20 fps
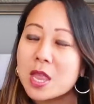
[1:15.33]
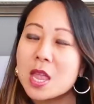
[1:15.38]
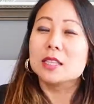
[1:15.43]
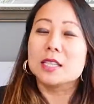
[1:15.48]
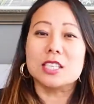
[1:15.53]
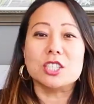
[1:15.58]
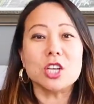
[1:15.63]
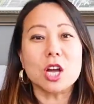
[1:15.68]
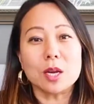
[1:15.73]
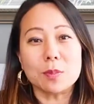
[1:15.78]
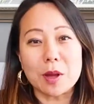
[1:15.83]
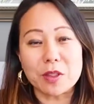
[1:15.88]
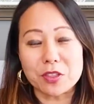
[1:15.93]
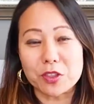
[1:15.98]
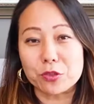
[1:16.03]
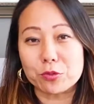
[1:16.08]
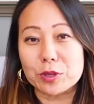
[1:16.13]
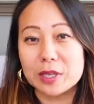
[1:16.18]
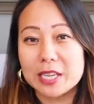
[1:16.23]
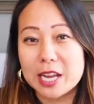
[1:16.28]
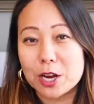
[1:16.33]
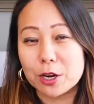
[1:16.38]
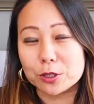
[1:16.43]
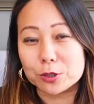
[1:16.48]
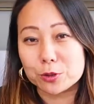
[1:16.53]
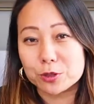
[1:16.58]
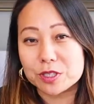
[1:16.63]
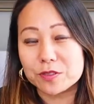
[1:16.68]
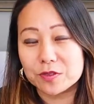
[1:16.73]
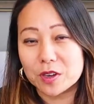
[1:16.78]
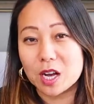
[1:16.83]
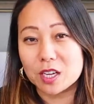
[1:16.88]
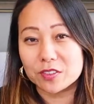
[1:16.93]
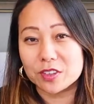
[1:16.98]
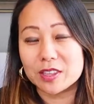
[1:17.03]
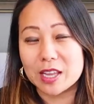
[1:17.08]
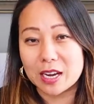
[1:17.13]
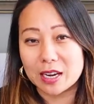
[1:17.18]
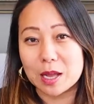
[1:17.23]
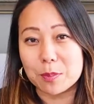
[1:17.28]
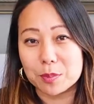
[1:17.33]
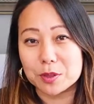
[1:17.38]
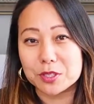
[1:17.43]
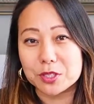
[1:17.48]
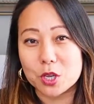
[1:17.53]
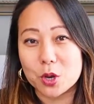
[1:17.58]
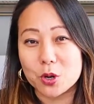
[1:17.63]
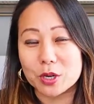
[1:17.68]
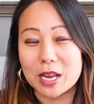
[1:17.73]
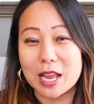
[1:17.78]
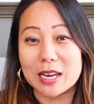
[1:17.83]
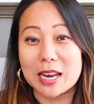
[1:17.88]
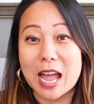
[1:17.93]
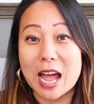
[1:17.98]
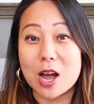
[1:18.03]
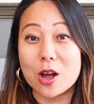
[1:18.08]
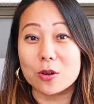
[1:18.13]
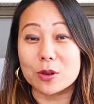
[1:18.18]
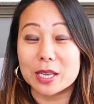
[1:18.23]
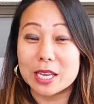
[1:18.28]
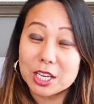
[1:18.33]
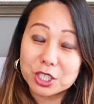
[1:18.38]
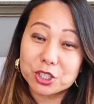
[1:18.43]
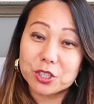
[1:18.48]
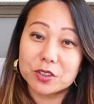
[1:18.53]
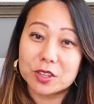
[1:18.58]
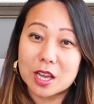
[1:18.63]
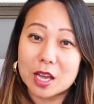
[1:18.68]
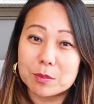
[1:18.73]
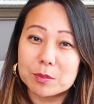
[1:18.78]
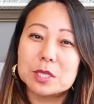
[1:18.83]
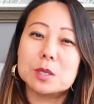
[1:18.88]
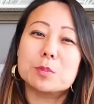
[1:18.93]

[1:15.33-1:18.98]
Let's talk about the three characters involved in that episode and how each of them,